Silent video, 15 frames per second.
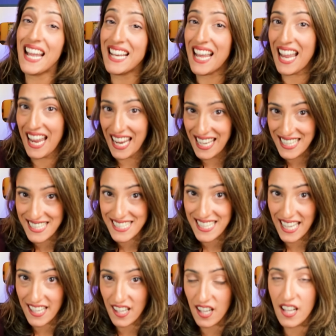N HANES
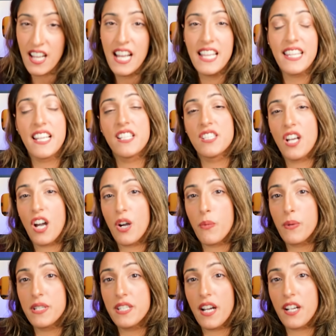data, they saw a
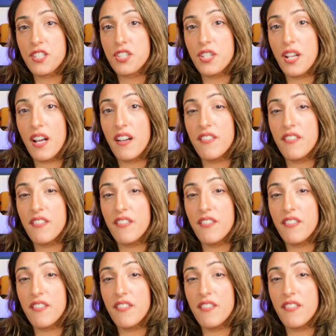reduction